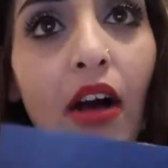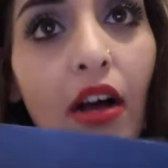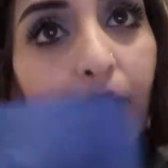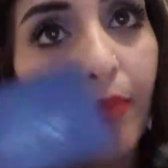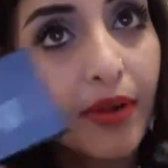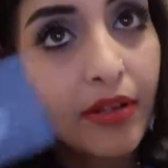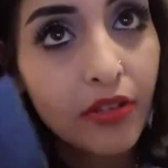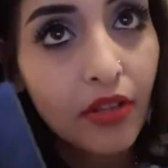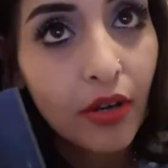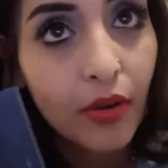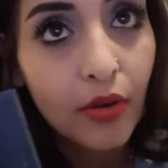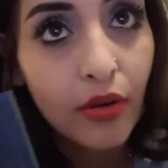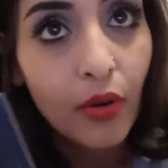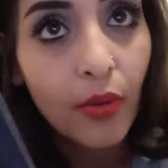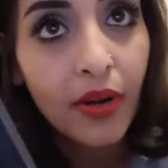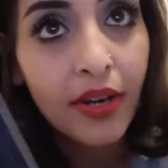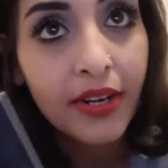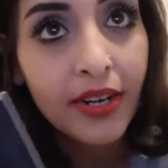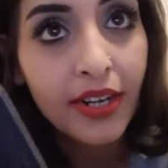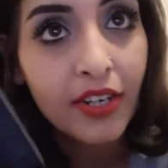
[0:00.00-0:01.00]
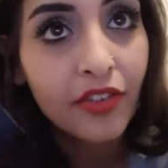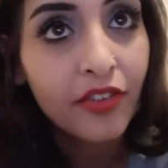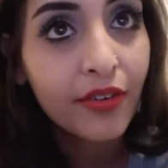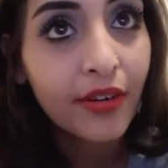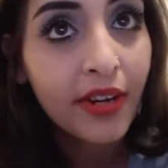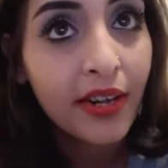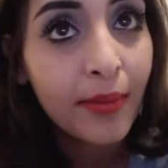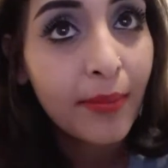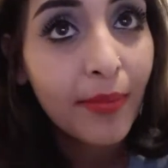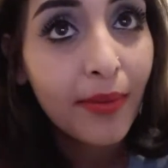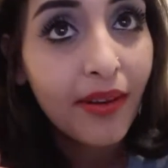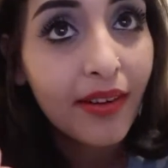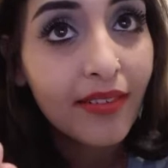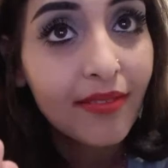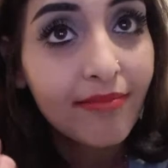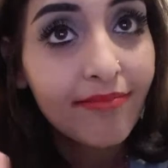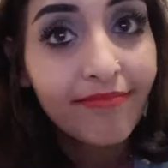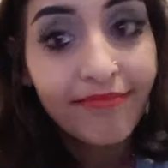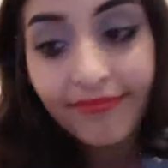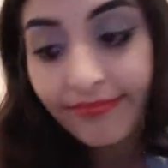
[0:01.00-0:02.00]
eyebrows go on quite naturally,
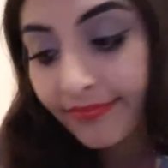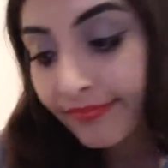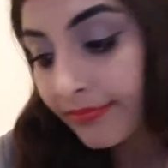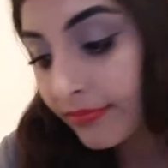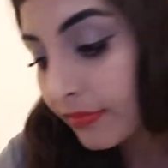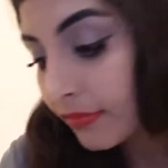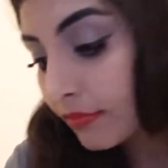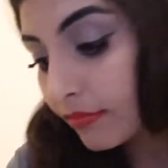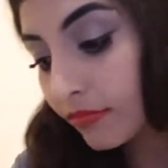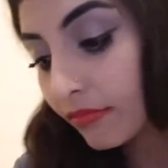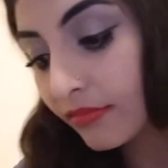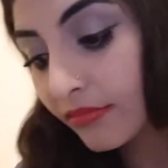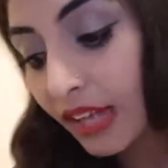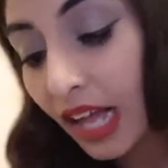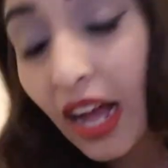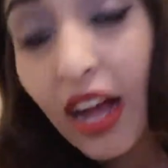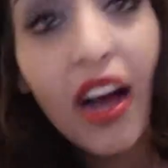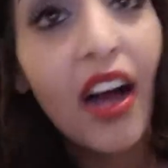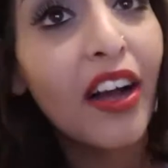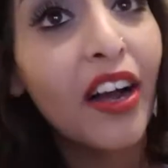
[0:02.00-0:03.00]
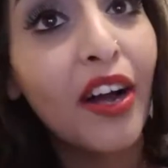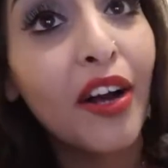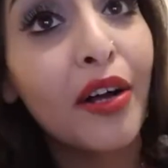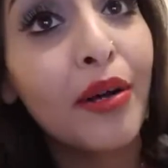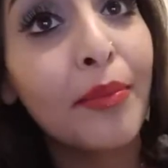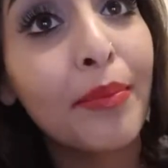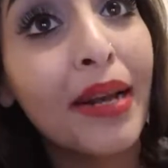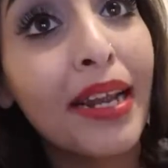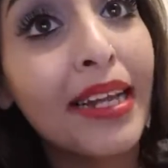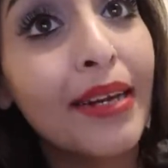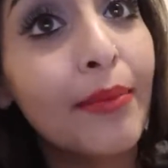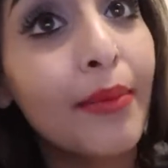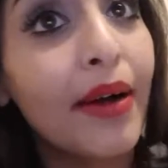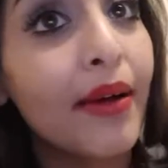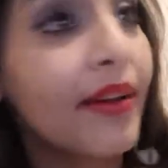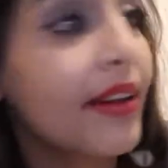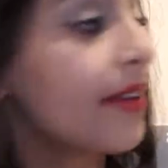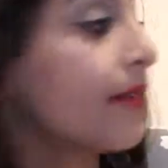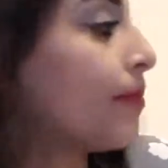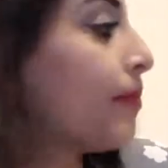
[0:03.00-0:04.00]
but I can't complain
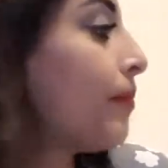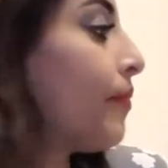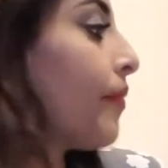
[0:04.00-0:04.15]
about it.